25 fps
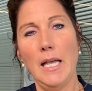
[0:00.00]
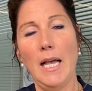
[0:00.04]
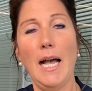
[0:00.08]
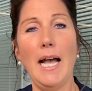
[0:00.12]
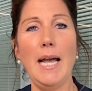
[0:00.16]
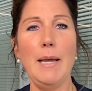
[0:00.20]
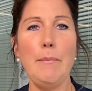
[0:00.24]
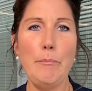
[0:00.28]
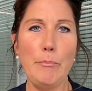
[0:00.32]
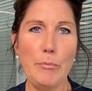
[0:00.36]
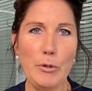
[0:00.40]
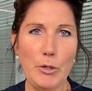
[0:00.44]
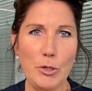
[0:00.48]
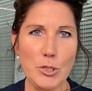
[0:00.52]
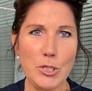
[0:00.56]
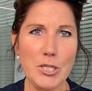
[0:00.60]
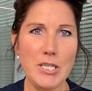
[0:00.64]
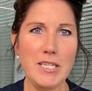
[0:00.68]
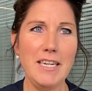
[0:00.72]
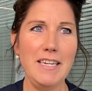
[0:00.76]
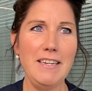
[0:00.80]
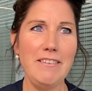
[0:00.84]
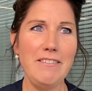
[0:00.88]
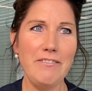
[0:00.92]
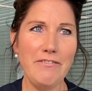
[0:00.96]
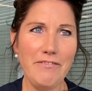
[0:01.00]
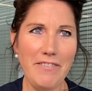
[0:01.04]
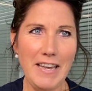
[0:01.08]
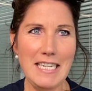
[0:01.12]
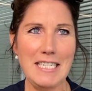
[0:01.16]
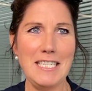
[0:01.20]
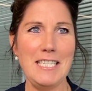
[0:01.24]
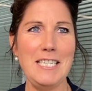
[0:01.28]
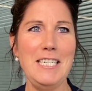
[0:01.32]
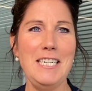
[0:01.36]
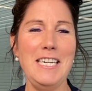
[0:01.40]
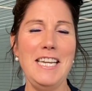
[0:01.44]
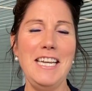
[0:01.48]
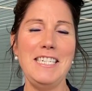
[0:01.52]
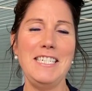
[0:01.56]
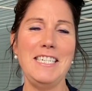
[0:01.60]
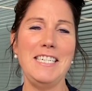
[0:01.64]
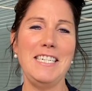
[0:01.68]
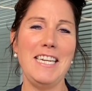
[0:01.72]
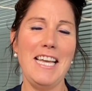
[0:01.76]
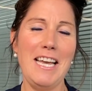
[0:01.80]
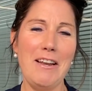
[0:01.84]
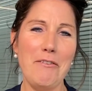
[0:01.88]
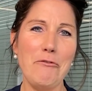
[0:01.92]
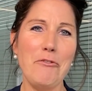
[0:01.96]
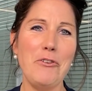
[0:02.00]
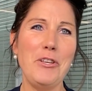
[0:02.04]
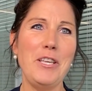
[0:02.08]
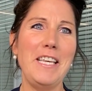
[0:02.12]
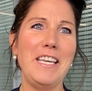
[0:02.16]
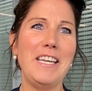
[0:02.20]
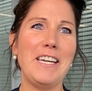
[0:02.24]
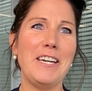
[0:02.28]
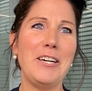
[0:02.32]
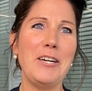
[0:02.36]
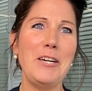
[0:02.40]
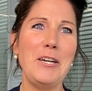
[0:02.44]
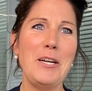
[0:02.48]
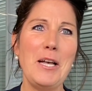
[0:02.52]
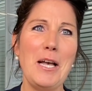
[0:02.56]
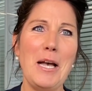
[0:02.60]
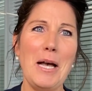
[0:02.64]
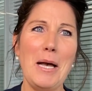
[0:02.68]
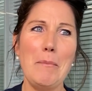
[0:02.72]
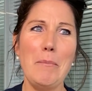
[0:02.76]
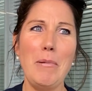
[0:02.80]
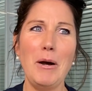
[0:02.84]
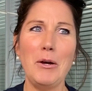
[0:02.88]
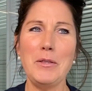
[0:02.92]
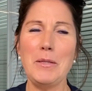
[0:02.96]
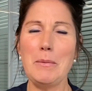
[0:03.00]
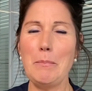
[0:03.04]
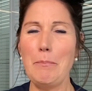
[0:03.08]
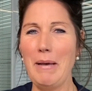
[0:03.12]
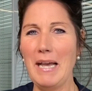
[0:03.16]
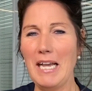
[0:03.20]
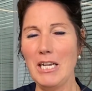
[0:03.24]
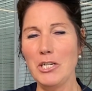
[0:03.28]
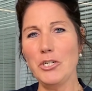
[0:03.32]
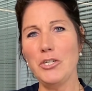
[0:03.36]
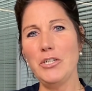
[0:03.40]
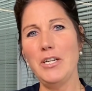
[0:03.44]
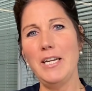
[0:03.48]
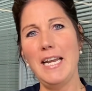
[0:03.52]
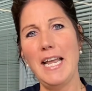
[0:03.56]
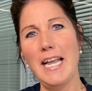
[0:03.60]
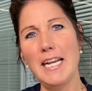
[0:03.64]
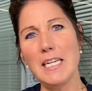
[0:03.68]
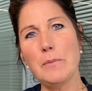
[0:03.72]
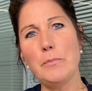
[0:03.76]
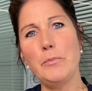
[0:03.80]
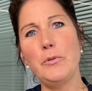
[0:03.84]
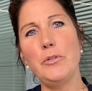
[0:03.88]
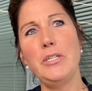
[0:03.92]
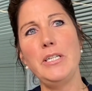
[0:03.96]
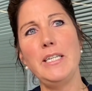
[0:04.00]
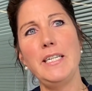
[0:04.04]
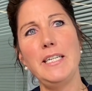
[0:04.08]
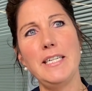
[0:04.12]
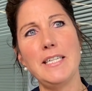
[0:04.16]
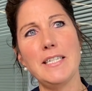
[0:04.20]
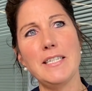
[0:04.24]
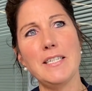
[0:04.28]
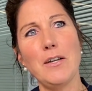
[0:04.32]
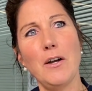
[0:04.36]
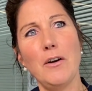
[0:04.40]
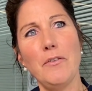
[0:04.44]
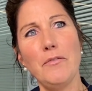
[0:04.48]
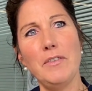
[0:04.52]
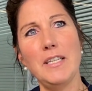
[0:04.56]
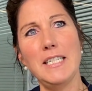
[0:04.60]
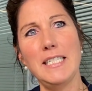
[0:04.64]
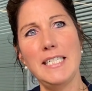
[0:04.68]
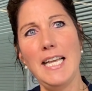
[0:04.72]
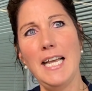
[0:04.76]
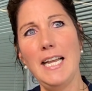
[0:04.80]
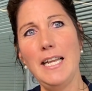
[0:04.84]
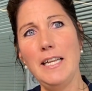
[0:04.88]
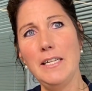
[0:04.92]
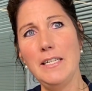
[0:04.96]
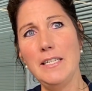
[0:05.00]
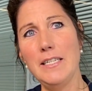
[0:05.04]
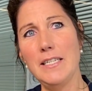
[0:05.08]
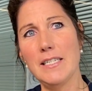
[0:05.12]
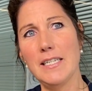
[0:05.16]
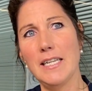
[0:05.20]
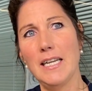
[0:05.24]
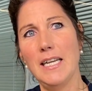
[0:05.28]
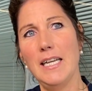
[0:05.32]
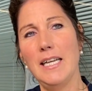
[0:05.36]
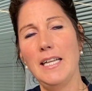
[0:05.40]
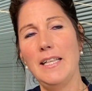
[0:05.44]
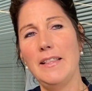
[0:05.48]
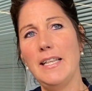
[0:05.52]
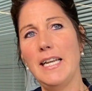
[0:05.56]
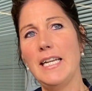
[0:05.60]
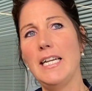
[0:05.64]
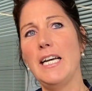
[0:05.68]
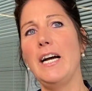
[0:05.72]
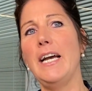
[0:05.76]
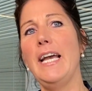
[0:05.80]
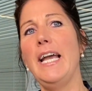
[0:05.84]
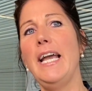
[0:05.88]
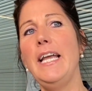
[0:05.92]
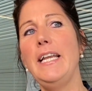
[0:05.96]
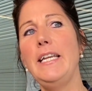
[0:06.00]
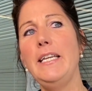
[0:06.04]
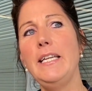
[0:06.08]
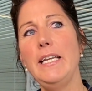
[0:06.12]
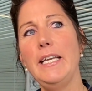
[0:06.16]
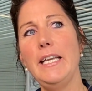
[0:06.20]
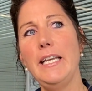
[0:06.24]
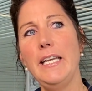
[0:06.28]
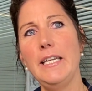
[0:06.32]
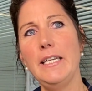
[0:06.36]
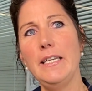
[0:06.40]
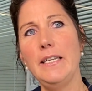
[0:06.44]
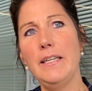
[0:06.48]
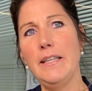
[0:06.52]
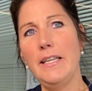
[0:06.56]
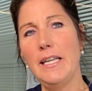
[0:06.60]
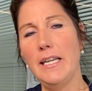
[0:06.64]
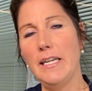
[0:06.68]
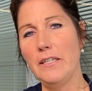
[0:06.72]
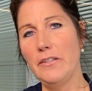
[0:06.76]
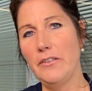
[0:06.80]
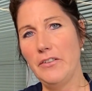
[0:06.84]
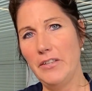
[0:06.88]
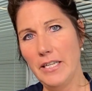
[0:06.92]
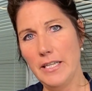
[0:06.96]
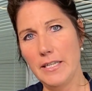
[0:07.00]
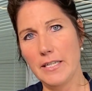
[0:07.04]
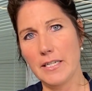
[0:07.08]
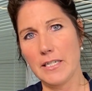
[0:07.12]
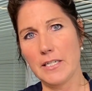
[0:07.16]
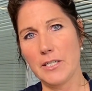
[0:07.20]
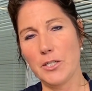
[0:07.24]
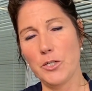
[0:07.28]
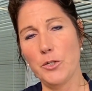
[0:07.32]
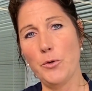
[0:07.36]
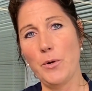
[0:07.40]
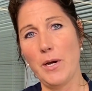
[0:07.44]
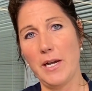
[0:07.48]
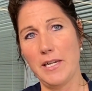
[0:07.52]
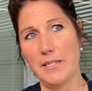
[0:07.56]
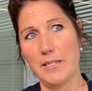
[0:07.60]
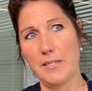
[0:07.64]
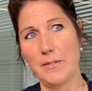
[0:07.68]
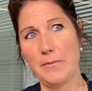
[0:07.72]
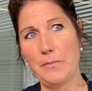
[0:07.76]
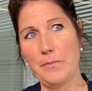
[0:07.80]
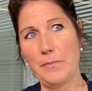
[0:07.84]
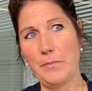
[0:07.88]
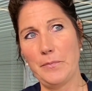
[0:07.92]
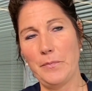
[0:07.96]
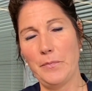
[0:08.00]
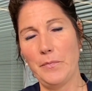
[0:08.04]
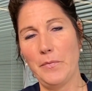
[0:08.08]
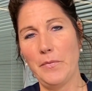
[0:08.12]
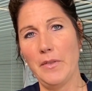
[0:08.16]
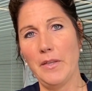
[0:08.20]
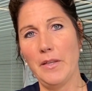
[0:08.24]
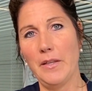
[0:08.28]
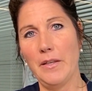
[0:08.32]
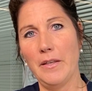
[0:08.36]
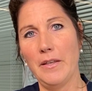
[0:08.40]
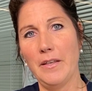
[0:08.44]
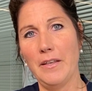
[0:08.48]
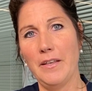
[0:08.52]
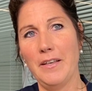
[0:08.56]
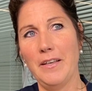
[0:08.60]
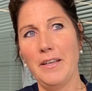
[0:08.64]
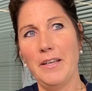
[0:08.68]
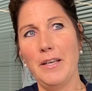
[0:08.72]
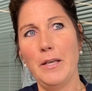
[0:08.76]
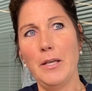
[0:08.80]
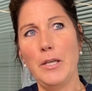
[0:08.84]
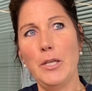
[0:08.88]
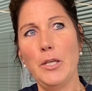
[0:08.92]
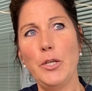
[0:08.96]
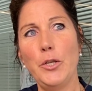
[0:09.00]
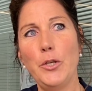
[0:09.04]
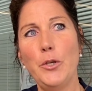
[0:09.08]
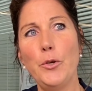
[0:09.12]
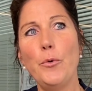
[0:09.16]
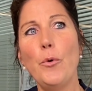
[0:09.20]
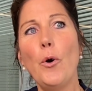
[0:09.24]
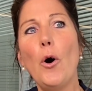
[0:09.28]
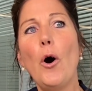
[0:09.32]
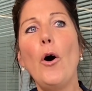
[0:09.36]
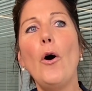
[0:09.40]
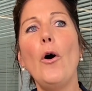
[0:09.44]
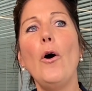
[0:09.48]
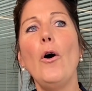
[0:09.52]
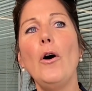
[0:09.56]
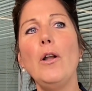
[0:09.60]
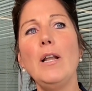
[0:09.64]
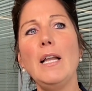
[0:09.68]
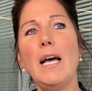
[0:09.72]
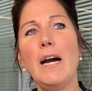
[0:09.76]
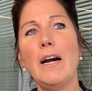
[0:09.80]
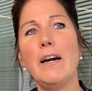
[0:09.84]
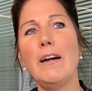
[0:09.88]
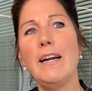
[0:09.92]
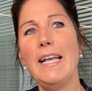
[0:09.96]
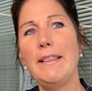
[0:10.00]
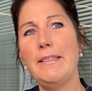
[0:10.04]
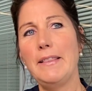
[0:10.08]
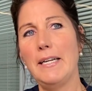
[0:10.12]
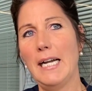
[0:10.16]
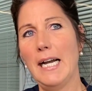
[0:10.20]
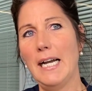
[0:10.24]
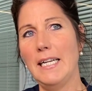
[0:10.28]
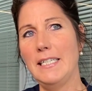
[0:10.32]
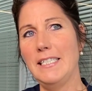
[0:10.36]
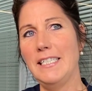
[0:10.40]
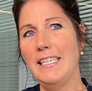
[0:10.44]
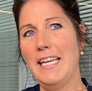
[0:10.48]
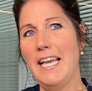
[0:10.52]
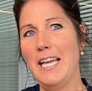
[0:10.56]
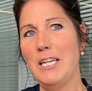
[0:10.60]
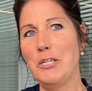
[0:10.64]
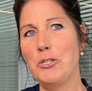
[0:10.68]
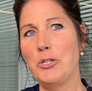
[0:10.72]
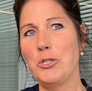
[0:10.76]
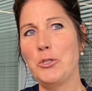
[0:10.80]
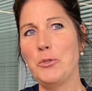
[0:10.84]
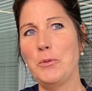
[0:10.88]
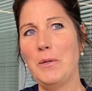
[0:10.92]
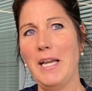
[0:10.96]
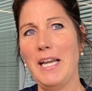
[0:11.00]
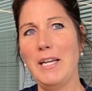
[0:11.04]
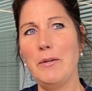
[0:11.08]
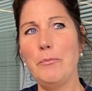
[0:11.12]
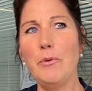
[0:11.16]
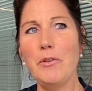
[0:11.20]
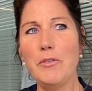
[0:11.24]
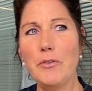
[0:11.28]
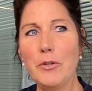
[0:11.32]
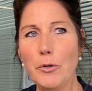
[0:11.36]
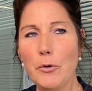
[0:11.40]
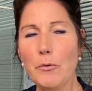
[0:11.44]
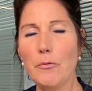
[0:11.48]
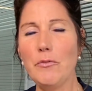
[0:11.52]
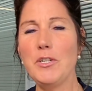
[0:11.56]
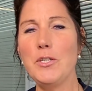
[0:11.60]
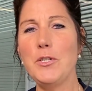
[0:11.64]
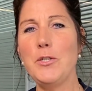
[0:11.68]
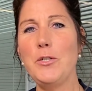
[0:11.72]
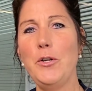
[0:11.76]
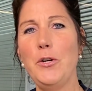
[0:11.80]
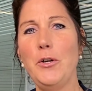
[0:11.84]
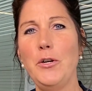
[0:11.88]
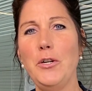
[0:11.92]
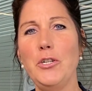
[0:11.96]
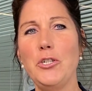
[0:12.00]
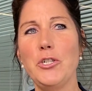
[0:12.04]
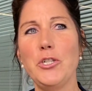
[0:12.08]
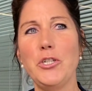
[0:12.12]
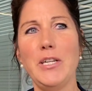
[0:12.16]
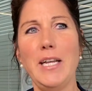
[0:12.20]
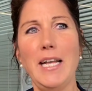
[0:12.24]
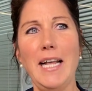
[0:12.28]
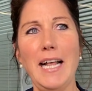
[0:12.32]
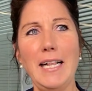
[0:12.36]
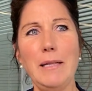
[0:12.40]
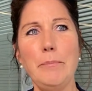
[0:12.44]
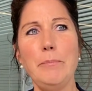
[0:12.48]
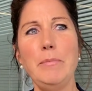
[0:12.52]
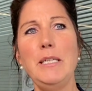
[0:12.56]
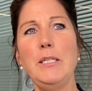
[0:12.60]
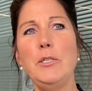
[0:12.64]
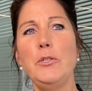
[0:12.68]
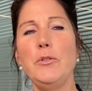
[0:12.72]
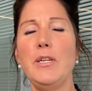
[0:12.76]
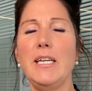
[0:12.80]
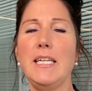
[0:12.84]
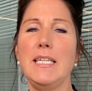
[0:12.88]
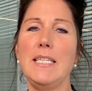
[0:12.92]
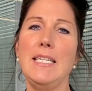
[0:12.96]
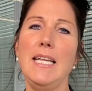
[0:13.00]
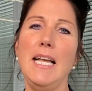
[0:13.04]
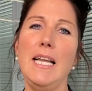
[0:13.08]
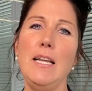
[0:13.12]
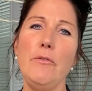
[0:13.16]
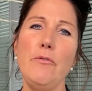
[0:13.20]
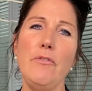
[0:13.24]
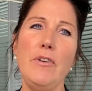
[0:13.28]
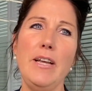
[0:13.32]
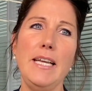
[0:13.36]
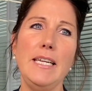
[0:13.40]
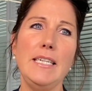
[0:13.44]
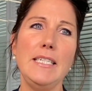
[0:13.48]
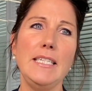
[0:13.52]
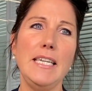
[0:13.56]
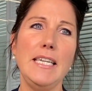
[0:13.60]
I'm personally fascinated every year about the passion and expertise of the talents that are handing in their thesis to us. You all are at the cutting edge, and with your research, helping to accelerate